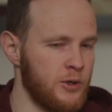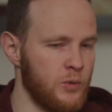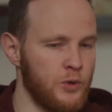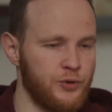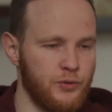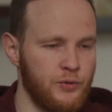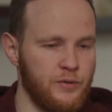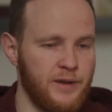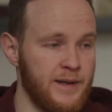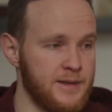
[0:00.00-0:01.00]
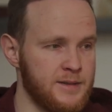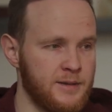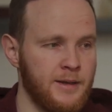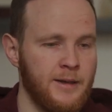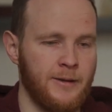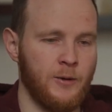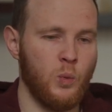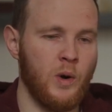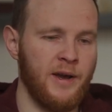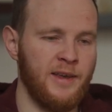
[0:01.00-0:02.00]
what to do the next,
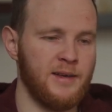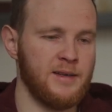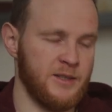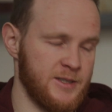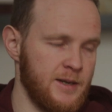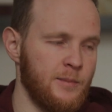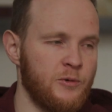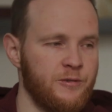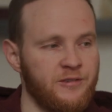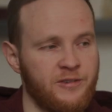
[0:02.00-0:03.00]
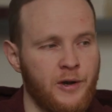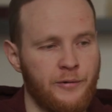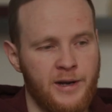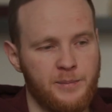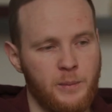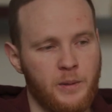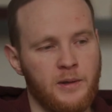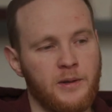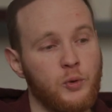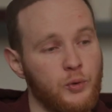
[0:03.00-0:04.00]
why some of far-right
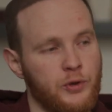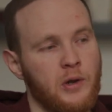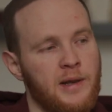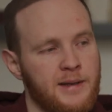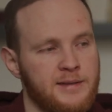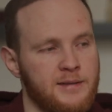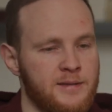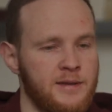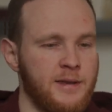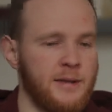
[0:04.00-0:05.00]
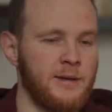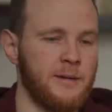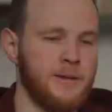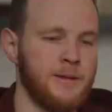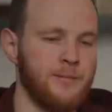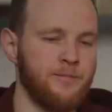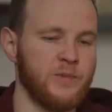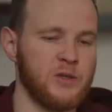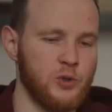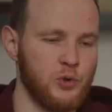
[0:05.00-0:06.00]
people could collect their
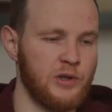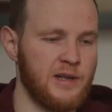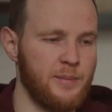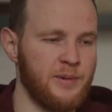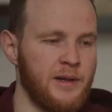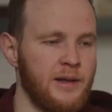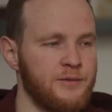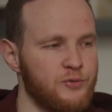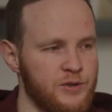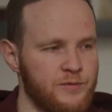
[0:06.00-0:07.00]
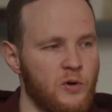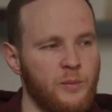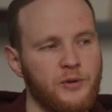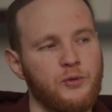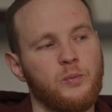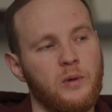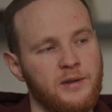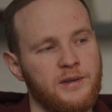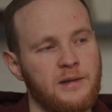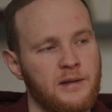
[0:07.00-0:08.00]
social capital and transform it to
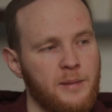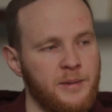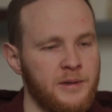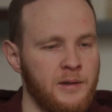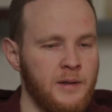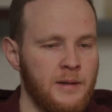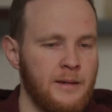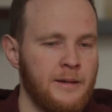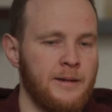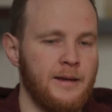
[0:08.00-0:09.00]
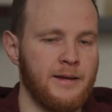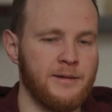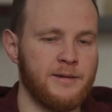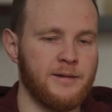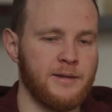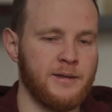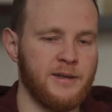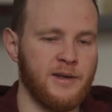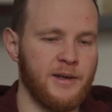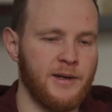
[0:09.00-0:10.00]
political capital, and
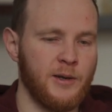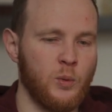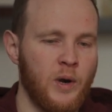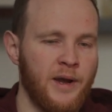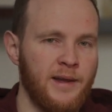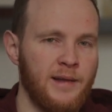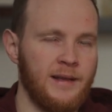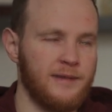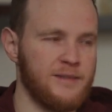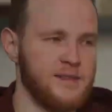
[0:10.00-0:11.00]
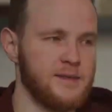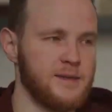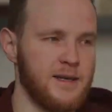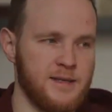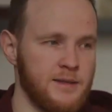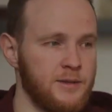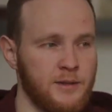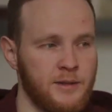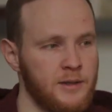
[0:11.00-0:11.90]
why leftists hasn't